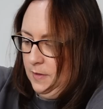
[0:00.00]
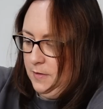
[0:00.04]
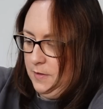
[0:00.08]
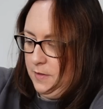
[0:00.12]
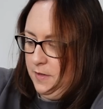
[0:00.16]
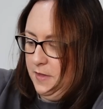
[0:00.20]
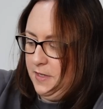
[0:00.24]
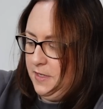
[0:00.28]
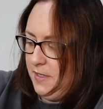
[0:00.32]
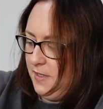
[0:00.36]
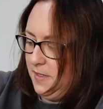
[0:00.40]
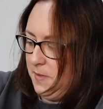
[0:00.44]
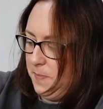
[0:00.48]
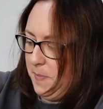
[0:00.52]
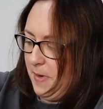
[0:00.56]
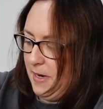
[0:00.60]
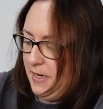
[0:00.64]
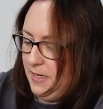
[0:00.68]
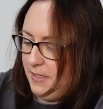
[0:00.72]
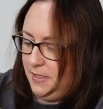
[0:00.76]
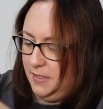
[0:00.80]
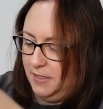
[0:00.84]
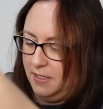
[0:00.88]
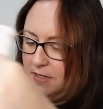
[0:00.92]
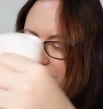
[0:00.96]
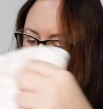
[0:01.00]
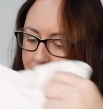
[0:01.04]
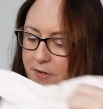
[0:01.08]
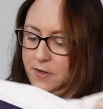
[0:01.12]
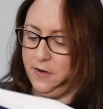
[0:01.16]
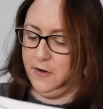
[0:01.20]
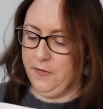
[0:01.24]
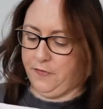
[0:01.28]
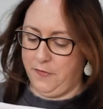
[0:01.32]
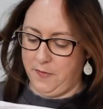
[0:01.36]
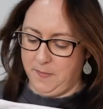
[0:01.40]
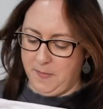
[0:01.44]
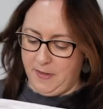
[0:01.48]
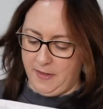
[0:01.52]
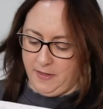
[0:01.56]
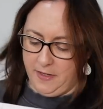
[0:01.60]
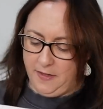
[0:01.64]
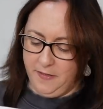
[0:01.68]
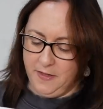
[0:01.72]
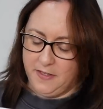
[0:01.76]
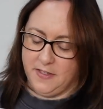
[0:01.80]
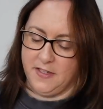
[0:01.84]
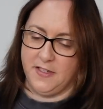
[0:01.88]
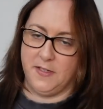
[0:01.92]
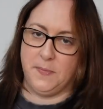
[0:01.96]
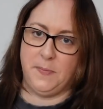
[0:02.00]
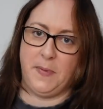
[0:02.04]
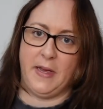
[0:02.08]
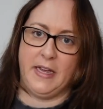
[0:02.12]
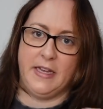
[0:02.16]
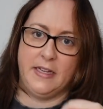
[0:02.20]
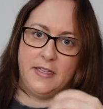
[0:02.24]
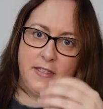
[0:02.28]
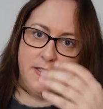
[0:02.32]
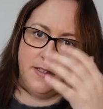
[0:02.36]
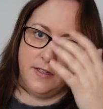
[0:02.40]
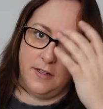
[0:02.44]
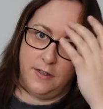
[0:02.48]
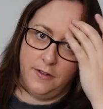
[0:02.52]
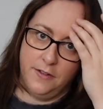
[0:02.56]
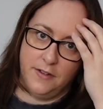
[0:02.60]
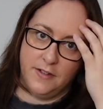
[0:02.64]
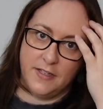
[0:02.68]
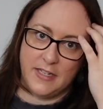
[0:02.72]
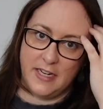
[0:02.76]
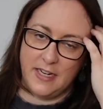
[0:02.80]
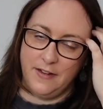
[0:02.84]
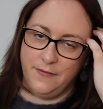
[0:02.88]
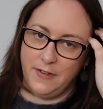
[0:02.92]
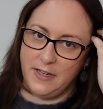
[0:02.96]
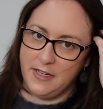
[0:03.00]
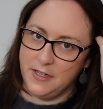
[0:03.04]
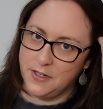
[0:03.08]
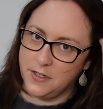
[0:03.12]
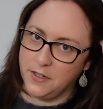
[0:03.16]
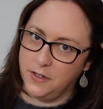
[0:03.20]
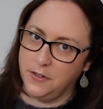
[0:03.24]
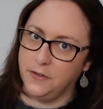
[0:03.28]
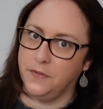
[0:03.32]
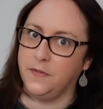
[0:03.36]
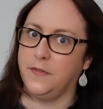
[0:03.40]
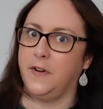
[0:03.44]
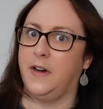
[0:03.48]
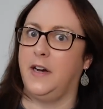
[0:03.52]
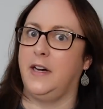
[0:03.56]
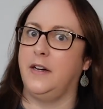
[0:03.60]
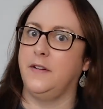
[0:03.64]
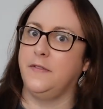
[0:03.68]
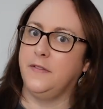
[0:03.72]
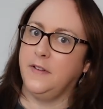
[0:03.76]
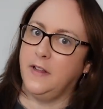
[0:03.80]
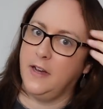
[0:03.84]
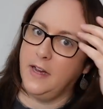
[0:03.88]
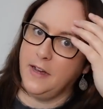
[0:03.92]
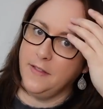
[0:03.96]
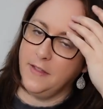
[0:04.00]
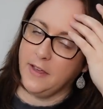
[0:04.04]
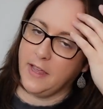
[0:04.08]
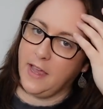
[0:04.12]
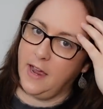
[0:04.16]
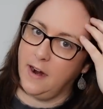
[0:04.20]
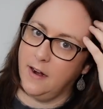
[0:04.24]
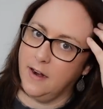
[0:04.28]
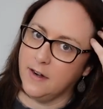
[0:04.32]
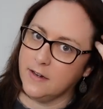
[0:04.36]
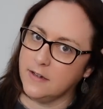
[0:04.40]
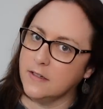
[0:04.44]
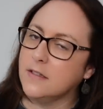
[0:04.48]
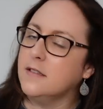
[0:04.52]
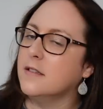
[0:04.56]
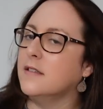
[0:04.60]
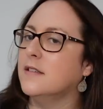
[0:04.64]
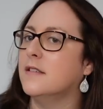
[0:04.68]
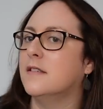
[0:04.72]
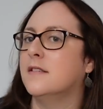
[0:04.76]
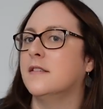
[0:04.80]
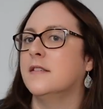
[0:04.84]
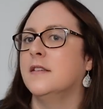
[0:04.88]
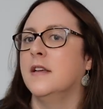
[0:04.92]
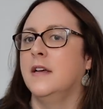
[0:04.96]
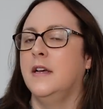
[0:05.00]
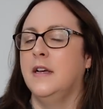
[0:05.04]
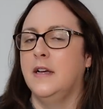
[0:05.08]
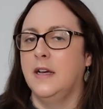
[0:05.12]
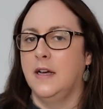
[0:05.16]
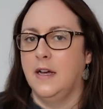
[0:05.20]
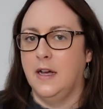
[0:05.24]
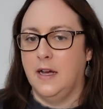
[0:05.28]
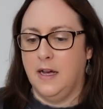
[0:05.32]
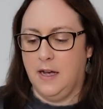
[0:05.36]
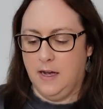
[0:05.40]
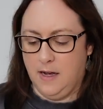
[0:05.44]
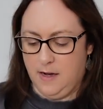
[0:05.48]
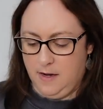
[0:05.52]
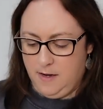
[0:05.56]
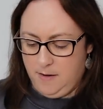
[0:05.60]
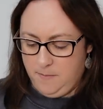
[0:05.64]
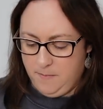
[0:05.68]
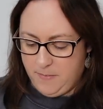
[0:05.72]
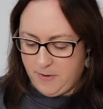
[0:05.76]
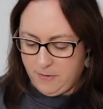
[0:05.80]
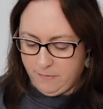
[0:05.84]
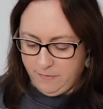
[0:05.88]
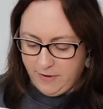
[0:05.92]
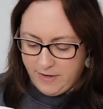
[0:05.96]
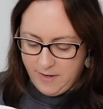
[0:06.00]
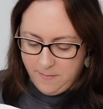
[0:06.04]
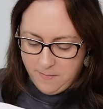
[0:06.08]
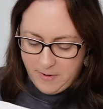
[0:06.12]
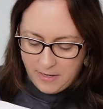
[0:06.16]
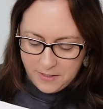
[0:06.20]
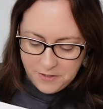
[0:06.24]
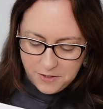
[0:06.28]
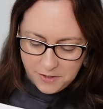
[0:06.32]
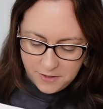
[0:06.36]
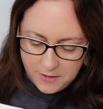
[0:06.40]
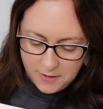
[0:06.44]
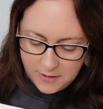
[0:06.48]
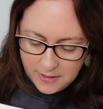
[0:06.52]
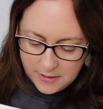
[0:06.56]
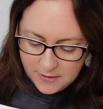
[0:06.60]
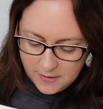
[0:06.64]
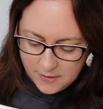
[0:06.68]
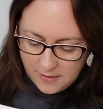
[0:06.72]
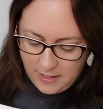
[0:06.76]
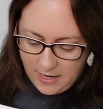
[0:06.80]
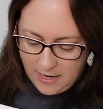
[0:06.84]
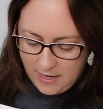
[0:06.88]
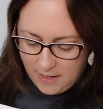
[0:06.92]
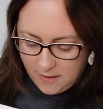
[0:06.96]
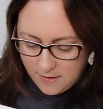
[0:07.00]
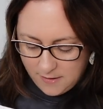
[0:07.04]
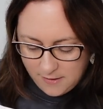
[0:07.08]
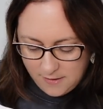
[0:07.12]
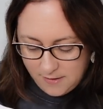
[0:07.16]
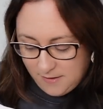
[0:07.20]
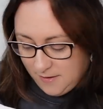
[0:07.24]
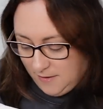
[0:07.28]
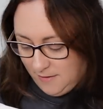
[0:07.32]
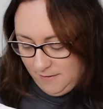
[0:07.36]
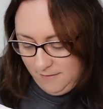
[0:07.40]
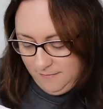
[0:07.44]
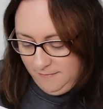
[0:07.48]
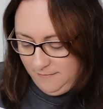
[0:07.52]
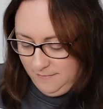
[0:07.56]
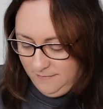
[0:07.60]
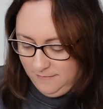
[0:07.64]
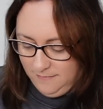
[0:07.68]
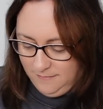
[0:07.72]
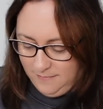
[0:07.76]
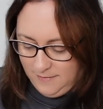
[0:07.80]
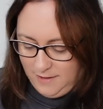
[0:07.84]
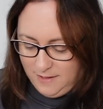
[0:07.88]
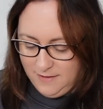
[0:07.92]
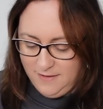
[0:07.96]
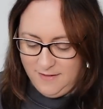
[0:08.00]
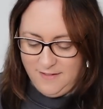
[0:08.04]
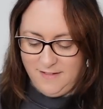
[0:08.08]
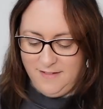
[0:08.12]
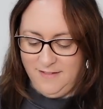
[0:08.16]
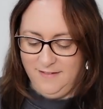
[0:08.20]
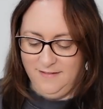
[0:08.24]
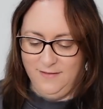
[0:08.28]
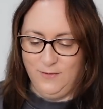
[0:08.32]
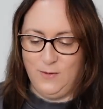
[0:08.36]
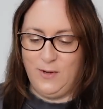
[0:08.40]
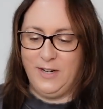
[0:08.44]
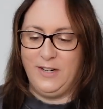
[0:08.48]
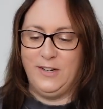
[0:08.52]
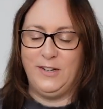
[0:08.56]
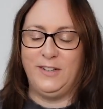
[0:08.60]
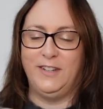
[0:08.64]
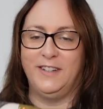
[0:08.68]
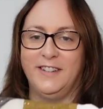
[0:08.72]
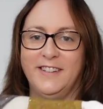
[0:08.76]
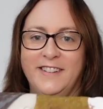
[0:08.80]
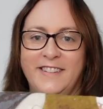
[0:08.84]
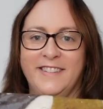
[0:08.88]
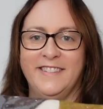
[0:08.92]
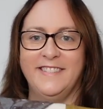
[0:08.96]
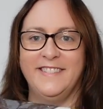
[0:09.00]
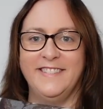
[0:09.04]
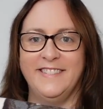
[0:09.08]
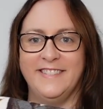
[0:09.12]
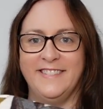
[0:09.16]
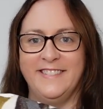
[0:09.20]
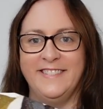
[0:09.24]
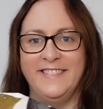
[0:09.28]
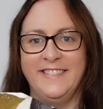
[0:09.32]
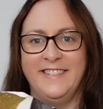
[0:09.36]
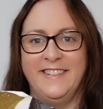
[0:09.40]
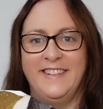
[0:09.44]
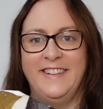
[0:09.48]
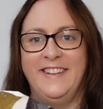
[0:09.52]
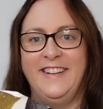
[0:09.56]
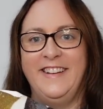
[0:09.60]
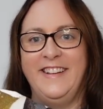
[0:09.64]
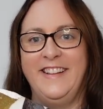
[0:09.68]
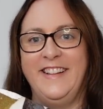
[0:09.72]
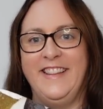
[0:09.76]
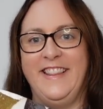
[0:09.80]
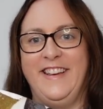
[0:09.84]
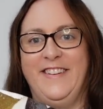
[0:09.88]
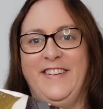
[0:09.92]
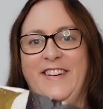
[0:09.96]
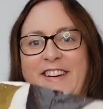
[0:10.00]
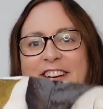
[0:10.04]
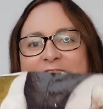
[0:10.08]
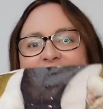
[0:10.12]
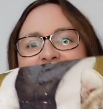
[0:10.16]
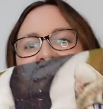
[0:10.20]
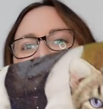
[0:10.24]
So this is based, if you're not familiar, this is based on the TV show Firefly, the characters, but reimagined as cats. Because why not? There we go.